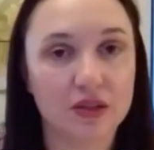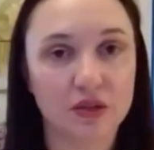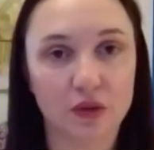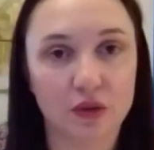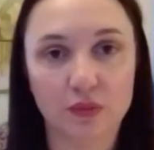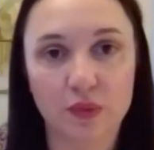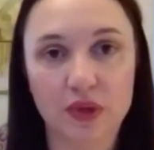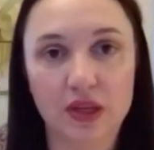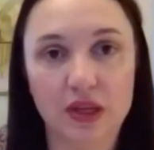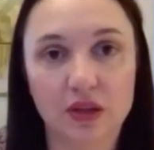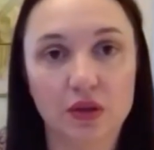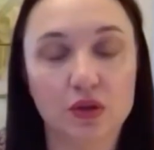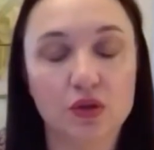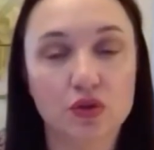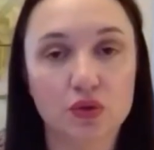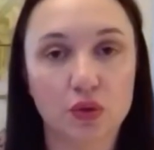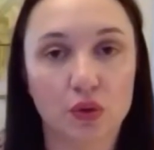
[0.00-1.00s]
So if we can
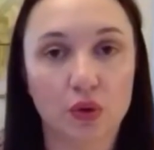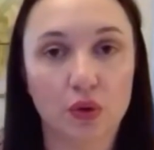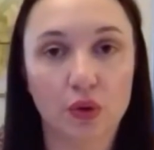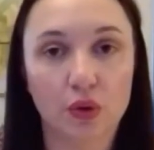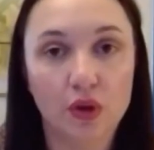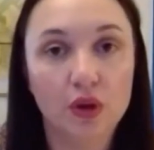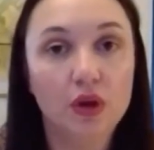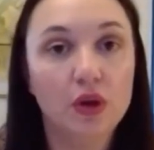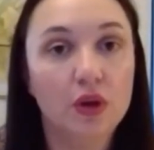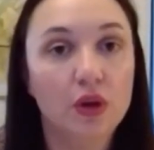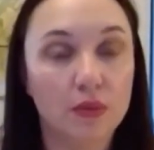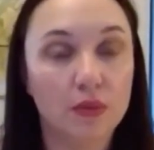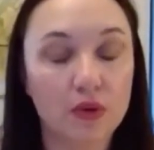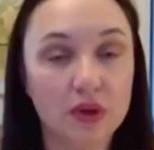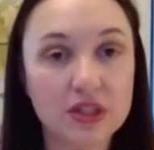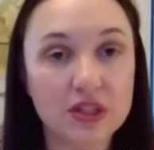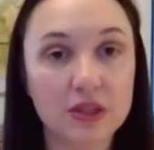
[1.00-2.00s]
control
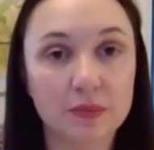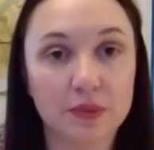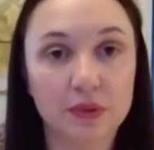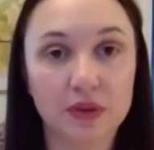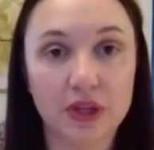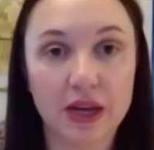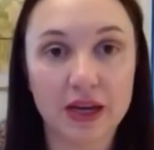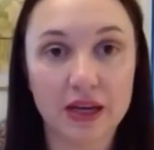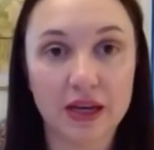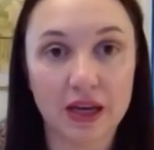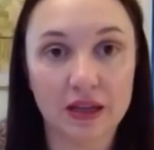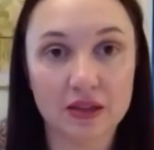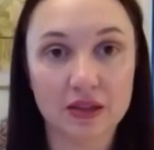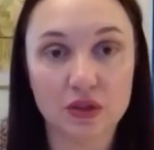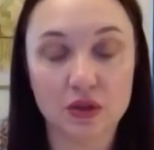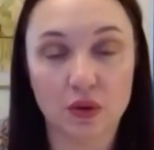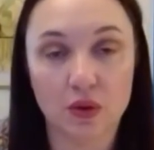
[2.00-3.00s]
municipal lighting,
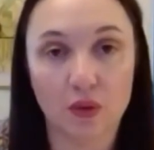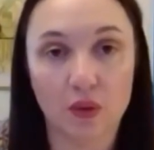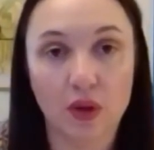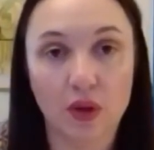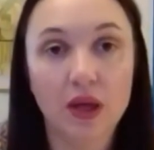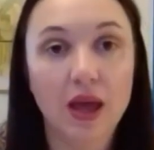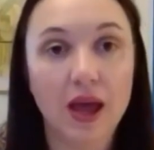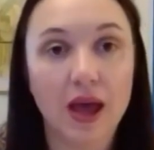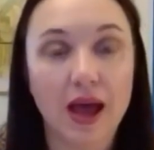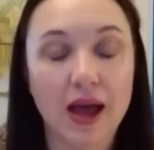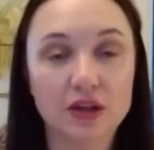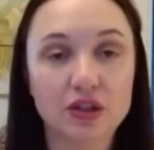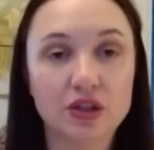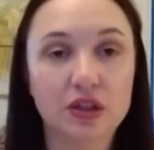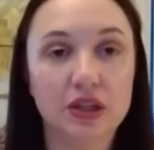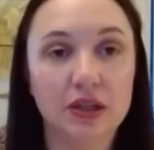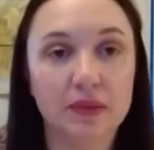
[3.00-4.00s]
so
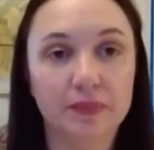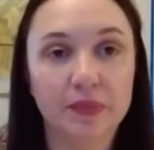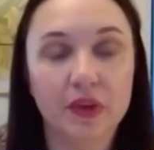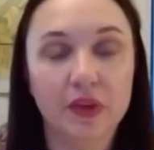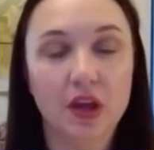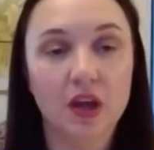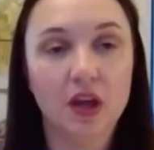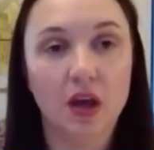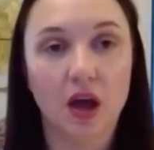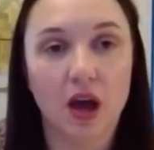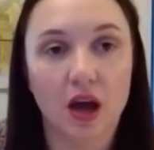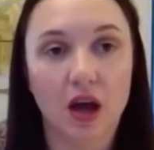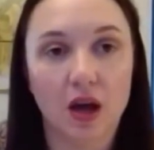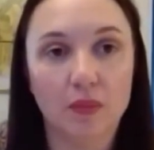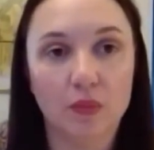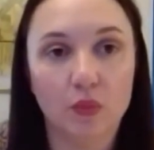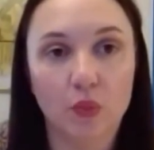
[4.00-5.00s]
actually,
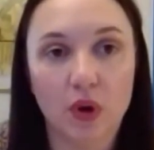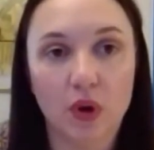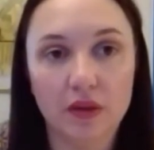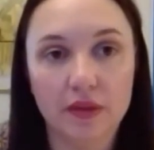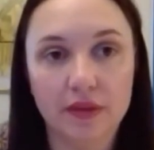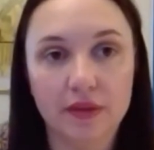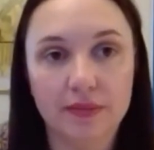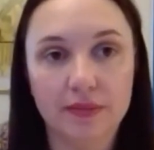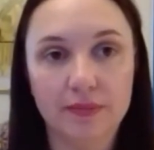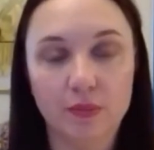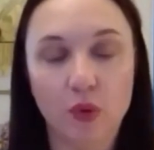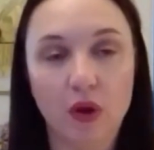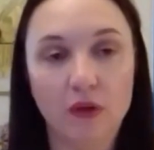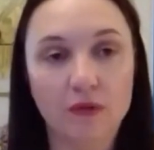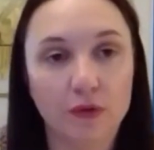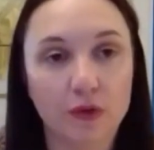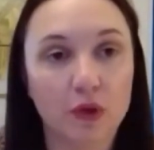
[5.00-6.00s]
while
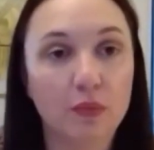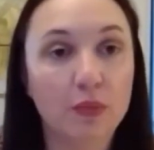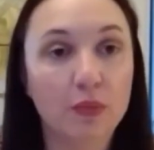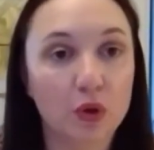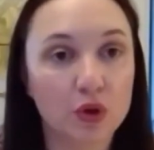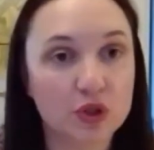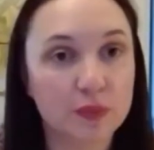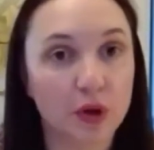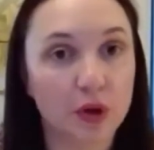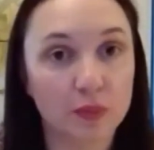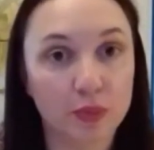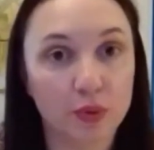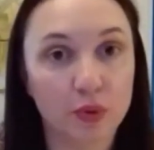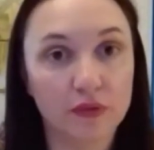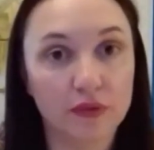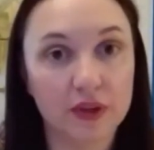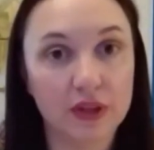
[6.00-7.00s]
for the most part,
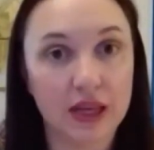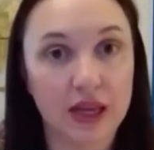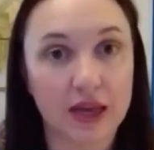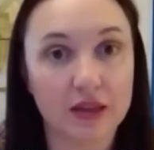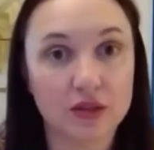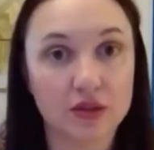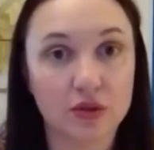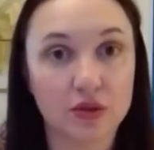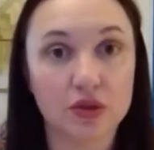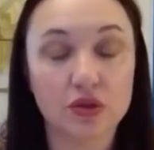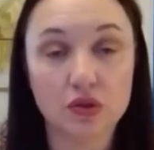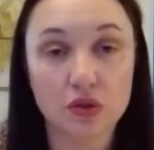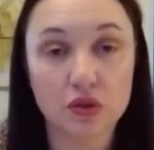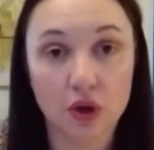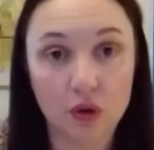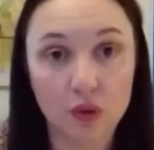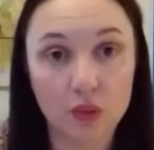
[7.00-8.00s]
Purvi, the answer is
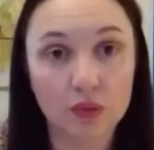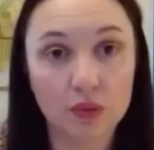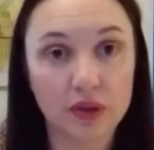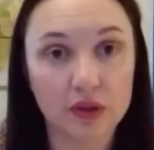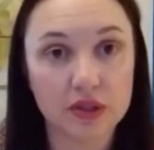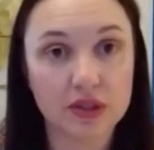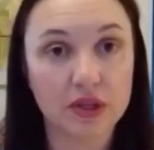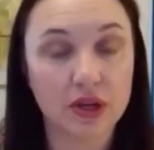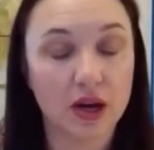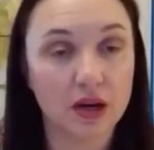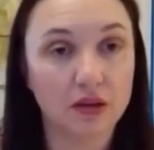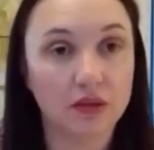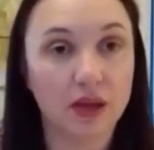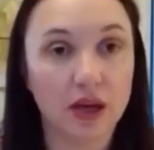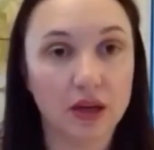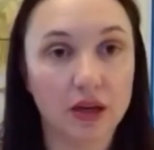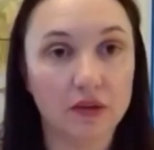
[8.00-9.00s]
no, there's not a
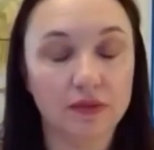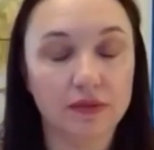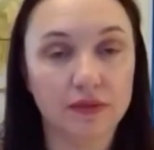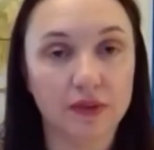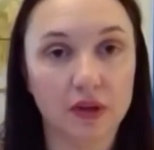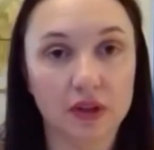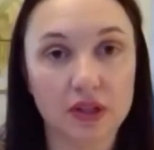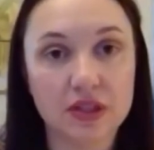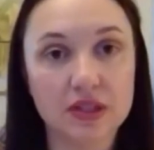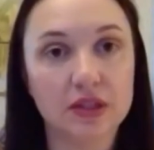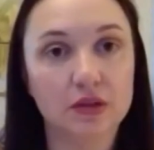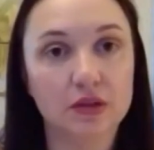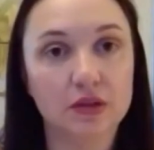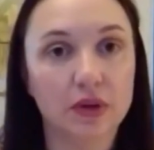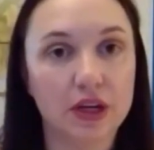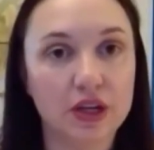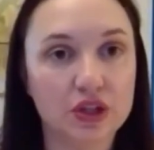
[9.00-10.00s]
lot of
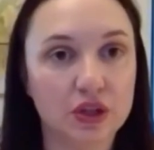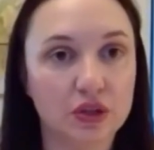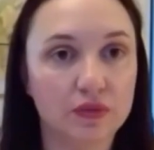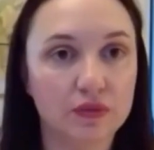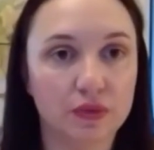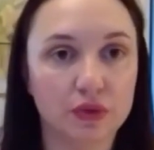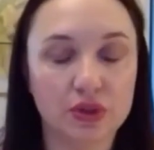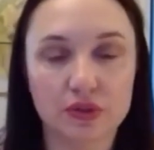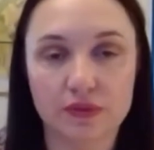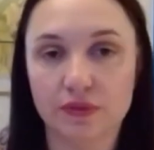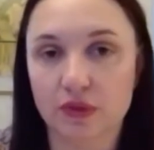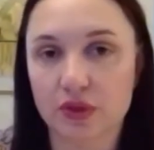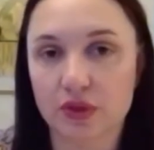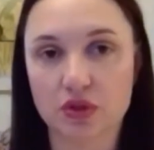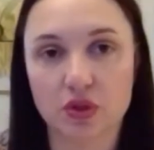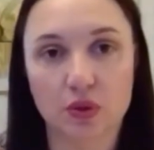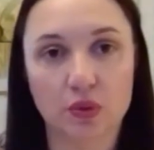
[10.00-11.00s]
consideration for
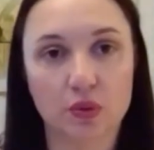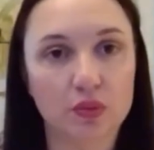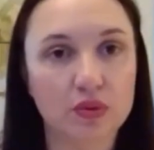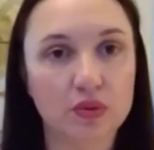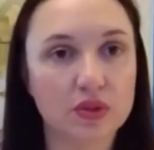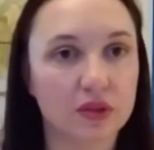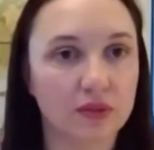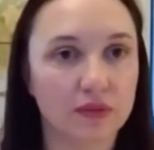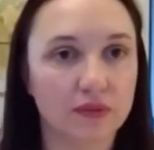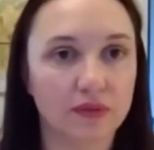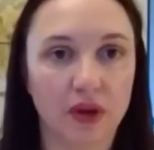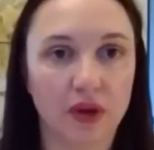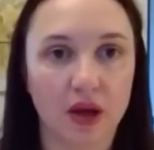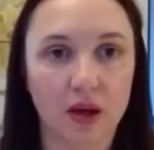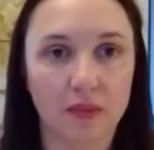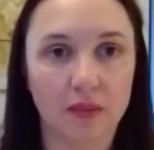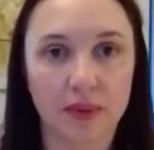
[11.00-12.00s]
different zones of
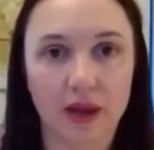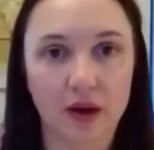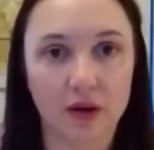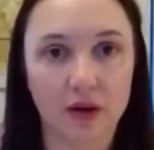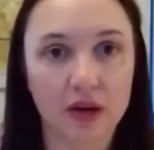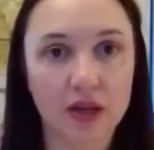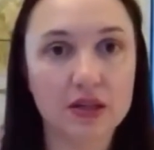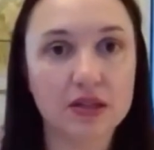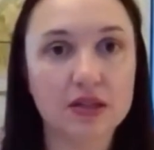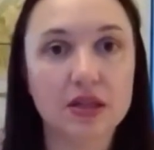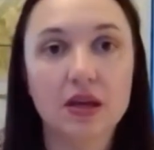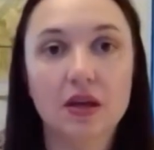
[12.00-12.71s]
areas.